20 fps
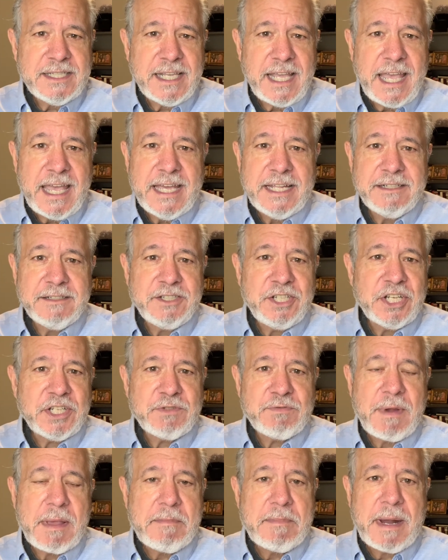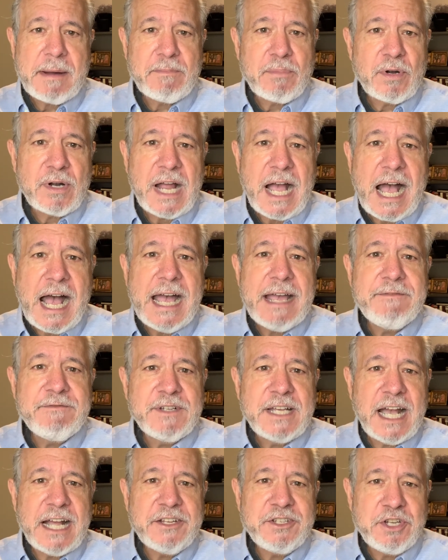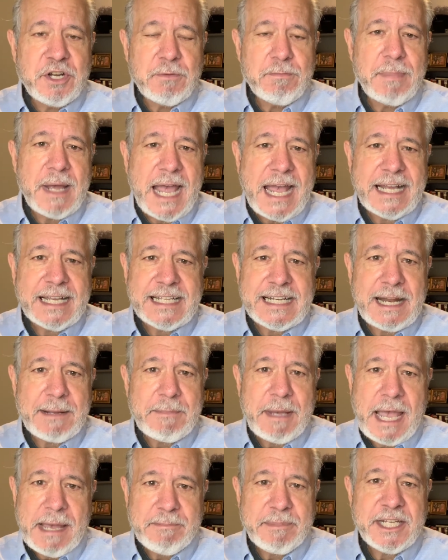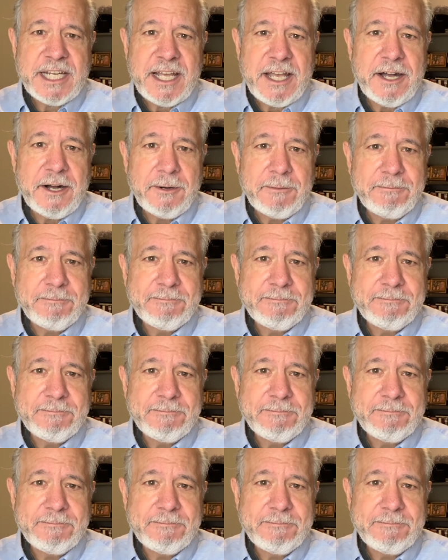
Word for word: And just remember, I've got your back and I'm happy to help.